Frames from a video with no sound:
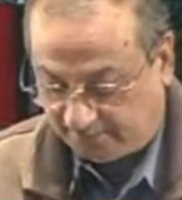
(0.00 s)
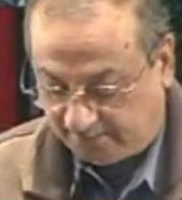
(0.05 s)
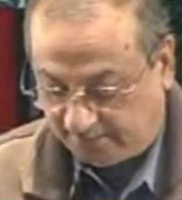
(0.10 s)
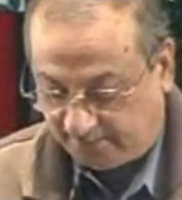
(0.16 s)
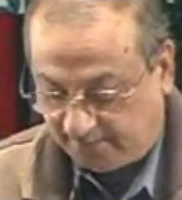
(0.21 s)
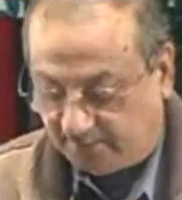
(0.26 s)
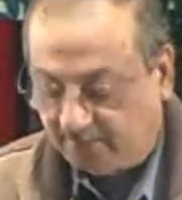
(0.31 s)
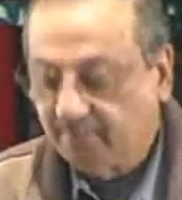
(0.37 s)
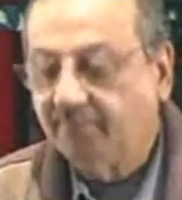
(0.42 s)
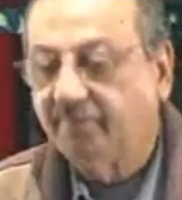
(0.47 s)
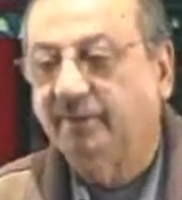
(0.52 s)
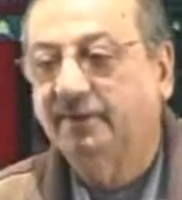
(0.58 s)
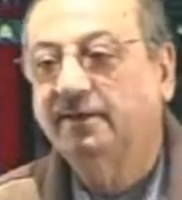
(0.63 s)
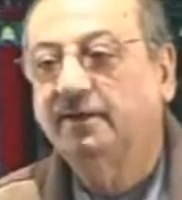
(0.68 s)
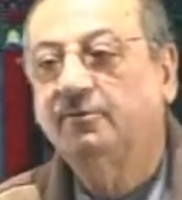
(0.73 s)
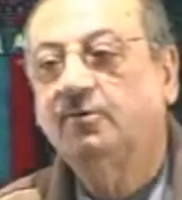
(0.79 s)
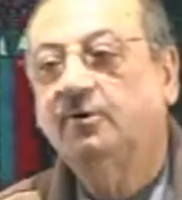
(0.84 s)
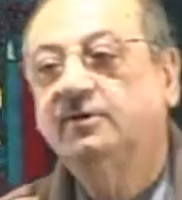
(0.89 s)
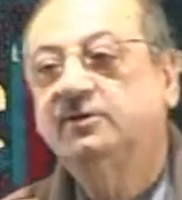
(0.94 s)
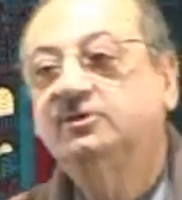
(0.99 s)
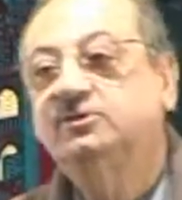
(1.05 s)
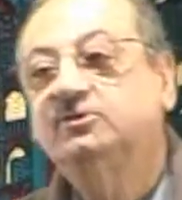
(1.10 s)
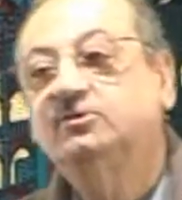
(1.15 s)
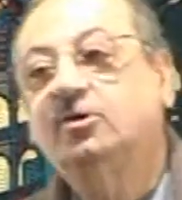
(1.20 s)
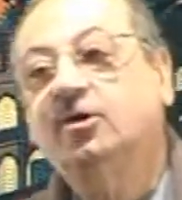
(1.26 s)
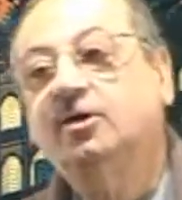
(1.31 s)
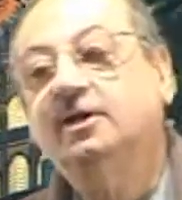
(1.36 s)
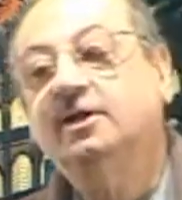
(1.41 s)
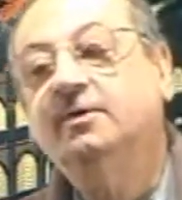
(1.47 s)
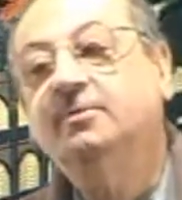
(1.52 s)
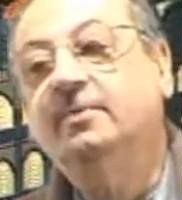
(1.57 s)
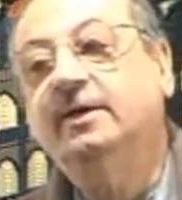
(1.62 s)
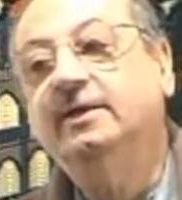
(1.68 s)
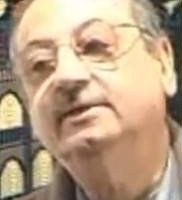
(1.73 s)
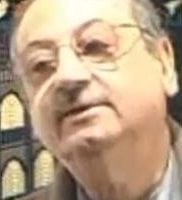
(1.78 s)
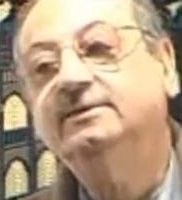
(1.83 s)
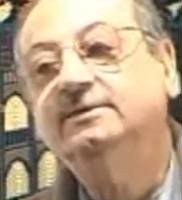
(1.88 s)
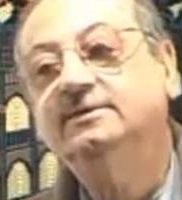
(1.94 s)
Brother, what is
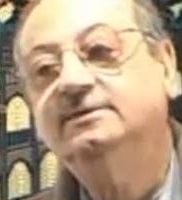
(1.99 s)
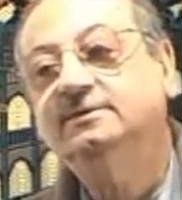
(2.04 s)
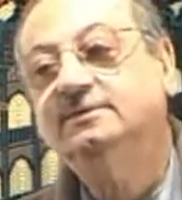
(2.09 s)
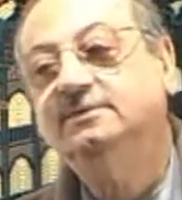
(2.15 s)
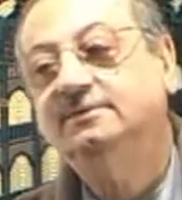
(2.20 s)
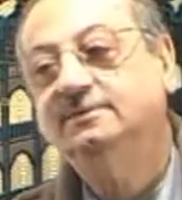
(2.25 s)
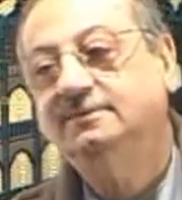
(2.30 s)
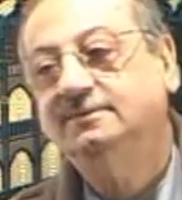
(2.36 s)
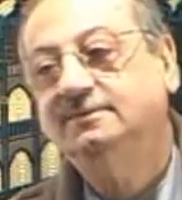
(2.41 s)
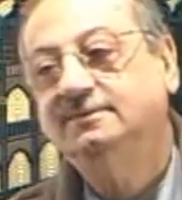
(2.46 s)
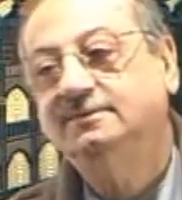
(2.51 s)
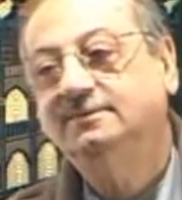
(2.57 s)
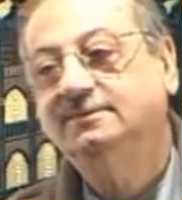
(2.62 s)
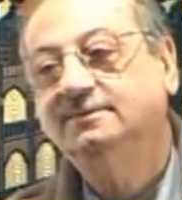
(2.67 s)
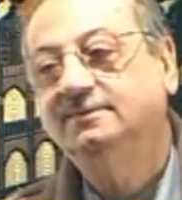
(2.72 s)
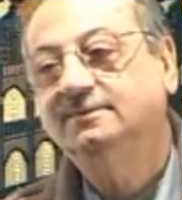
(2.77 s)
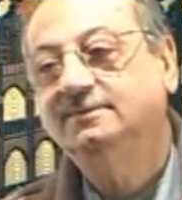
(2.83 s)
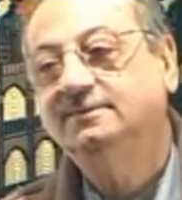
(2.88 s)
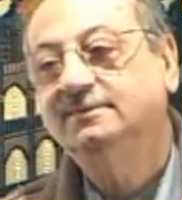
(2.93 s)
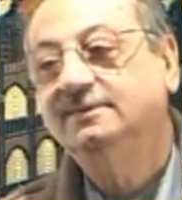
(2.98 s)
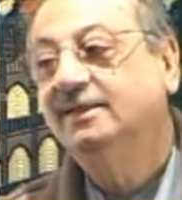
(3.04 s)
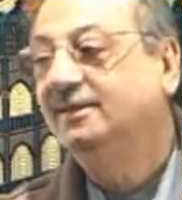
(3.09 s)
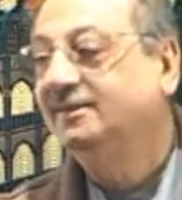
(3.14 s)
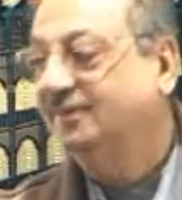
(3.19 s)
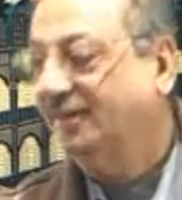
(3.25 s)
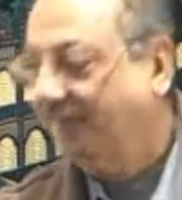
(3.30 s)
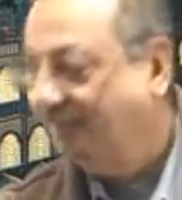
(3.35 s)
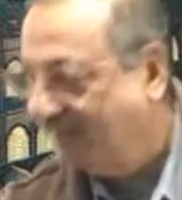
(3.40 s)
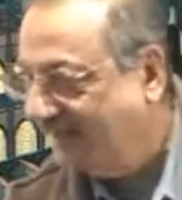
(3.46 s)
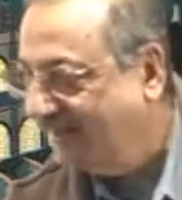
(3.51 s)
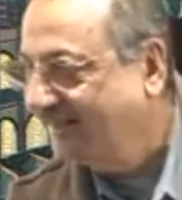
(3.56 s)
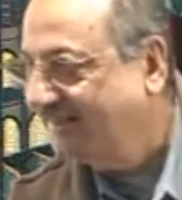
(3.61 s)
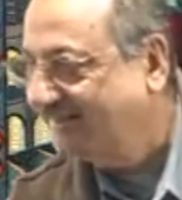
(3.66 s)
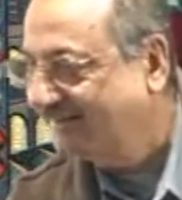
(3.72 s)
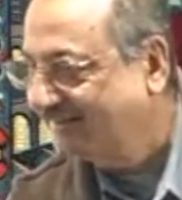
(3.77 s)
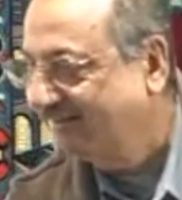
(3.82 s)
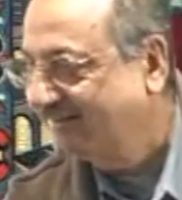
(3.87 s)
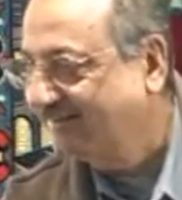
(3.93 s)
taliban? Tamiz.
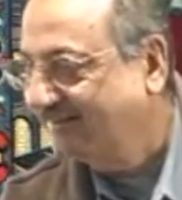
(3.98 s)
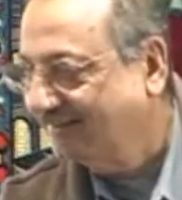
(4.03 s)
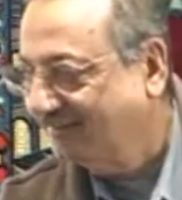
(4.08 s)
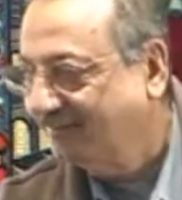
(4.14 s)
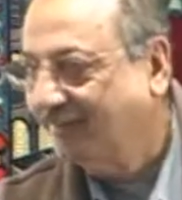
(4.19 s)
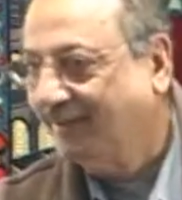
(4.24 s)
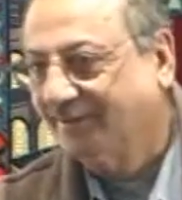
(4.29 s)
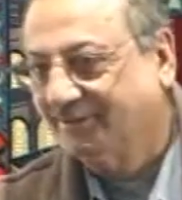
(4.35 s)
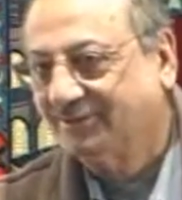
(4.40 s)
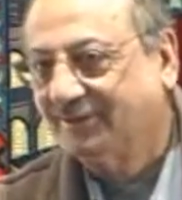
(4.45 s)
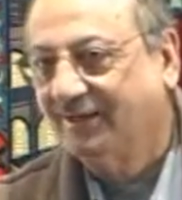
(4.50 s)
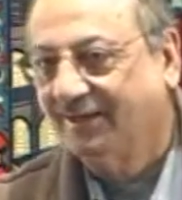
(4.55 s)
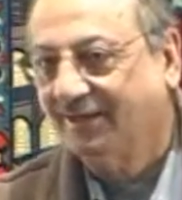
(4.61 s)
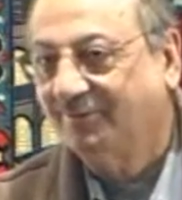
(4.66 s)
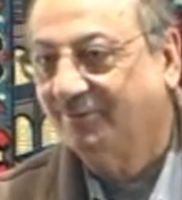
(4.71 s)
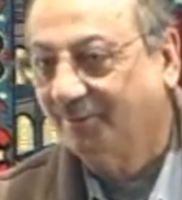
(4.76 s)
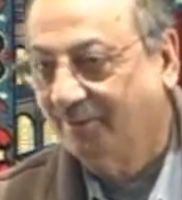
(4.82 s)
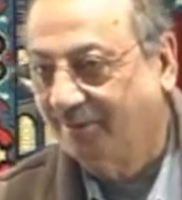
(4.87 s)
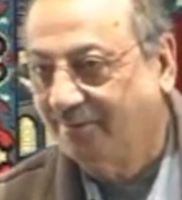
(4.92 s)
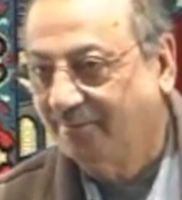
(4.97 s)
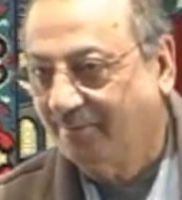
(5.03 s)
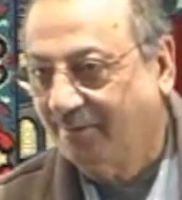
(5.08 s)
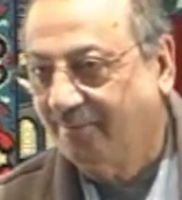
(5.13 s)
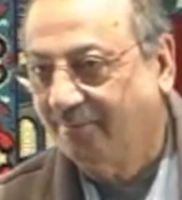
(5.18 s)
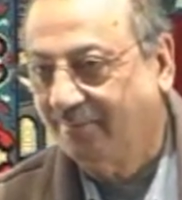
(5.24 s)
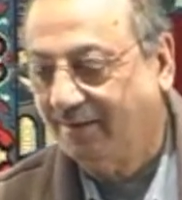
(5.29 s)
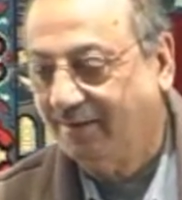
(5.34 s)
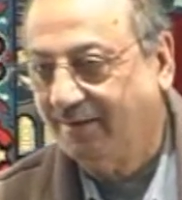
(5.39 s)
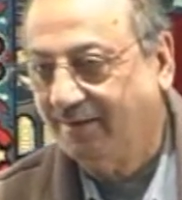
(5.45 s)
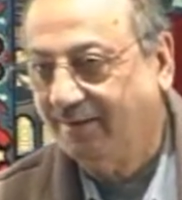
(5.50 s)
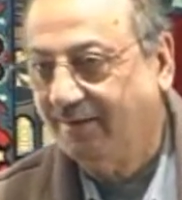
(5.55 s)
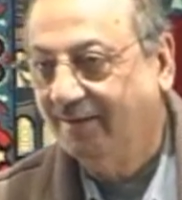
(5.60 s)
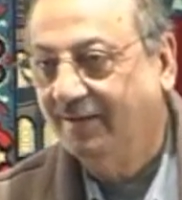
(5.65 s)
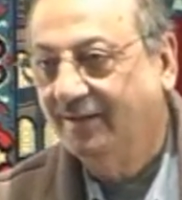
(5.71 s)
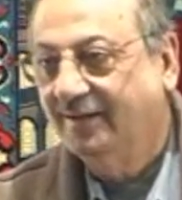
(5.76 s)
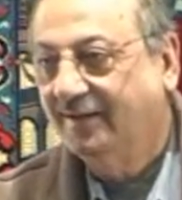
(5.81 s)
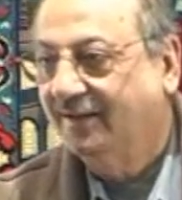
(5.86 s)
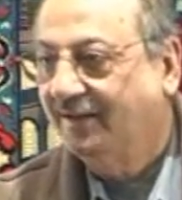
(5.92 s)
MashaAllah, we'll remember.
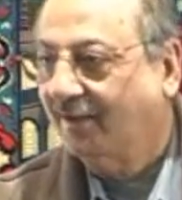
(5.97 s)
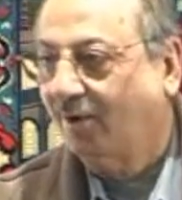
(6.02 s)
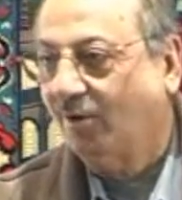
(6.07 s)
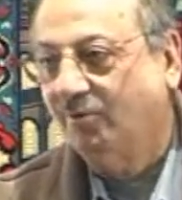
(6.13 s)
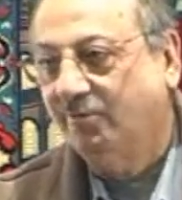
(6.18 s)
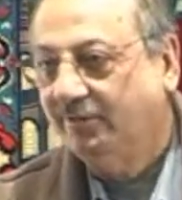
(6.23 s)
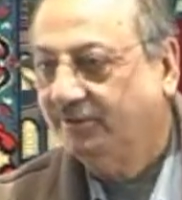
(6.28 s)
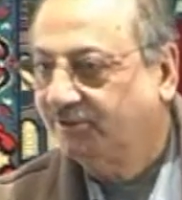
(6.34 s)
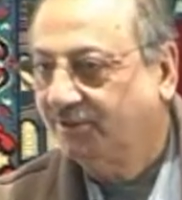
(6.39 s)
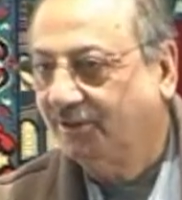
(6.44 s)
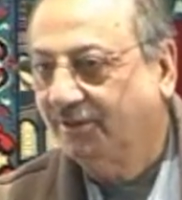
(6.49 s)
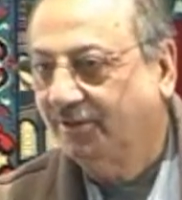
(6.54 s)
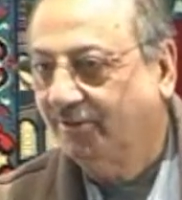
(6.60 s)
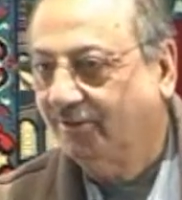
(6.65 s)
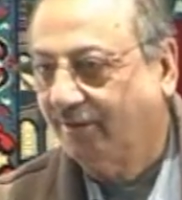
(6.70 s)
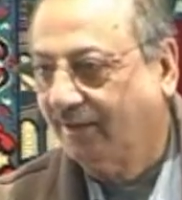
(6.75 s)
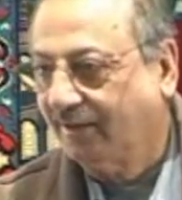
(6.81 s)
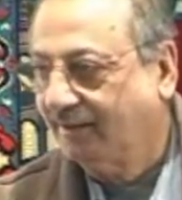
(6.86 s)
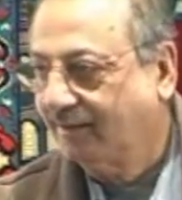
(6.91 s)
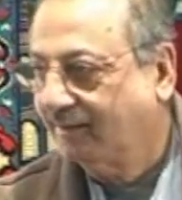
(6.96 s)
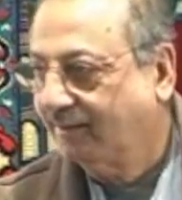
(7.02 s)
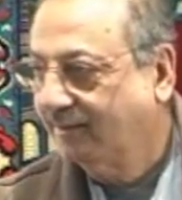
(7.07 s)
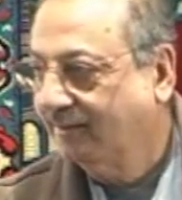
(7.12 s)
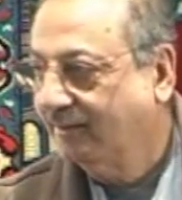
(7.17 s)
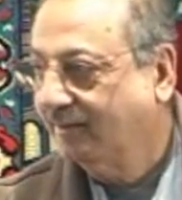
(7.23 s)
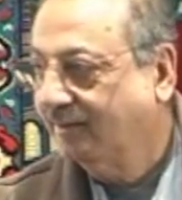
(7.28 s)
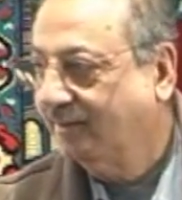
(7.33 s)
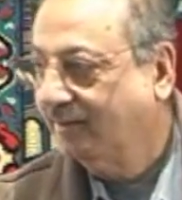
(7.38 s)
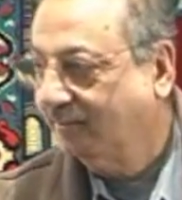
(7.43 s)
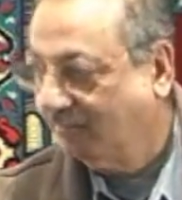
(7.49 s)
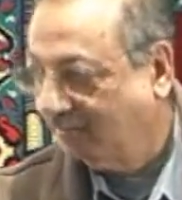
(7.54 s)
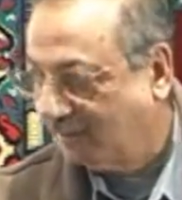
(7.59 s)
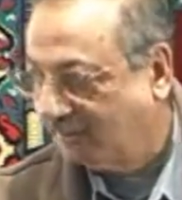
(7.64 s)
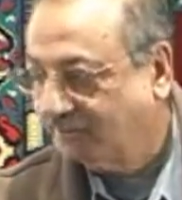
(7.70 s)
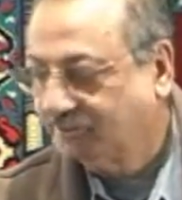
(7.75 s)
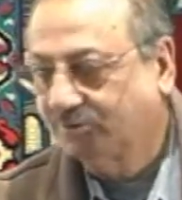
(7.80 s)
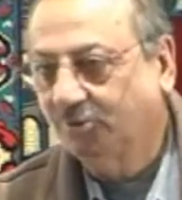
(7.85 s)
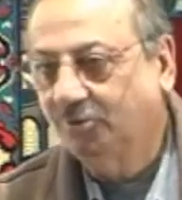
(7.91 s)
Always singular.
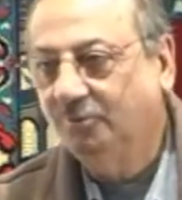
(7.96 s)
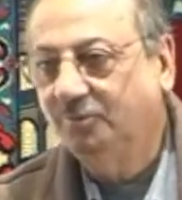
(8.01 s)
Mansub.